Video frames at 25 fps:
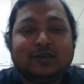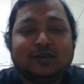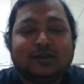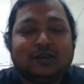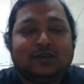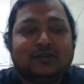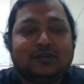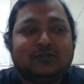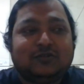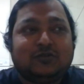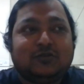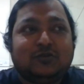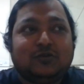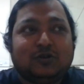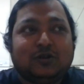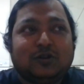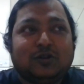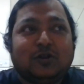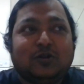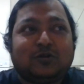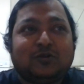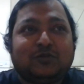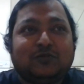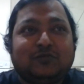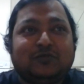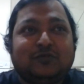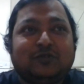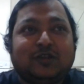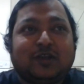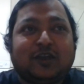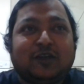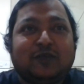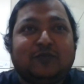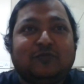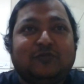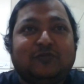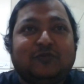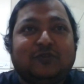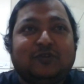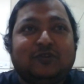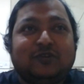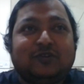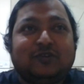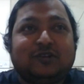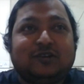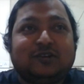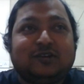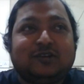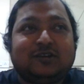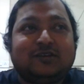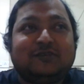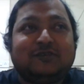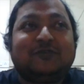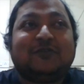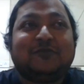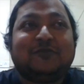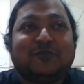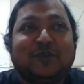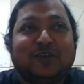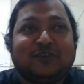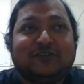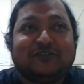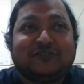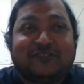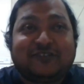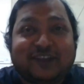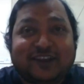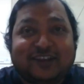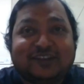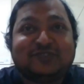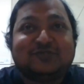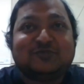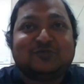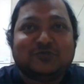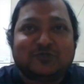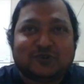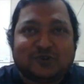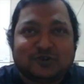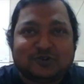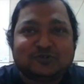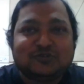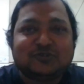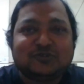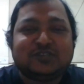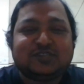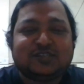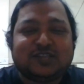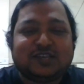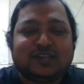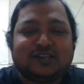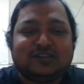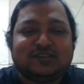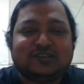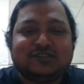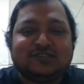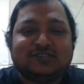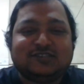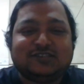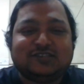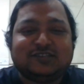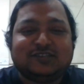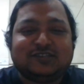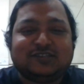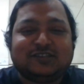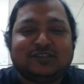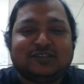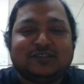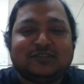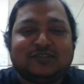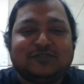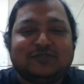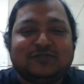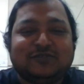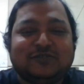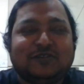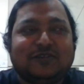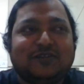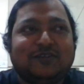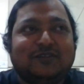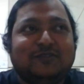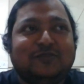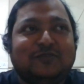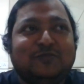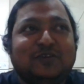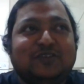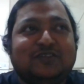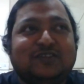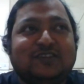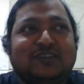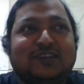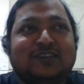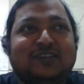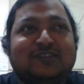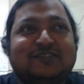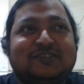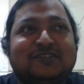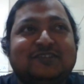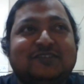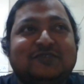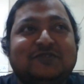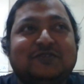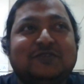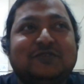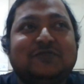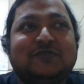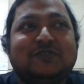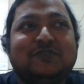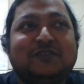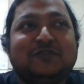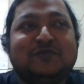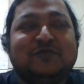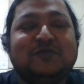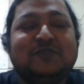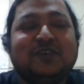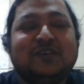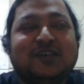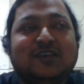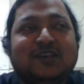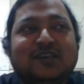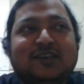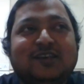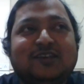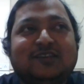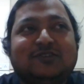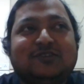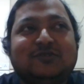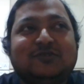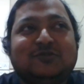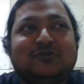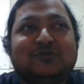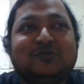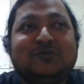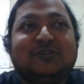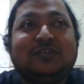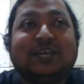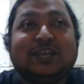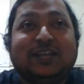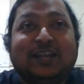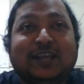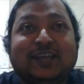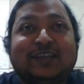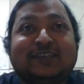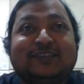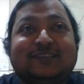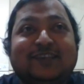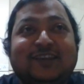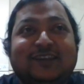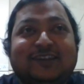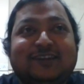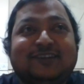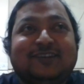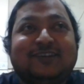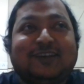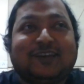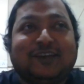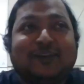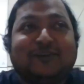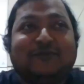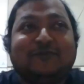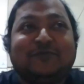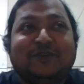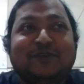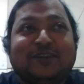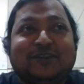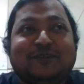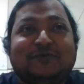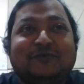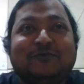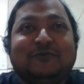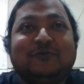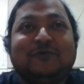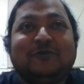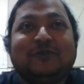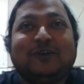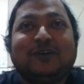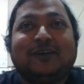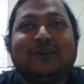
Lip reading: it took a lot of time for my friends who are also designers and mixing engineers for the film to realize that I am very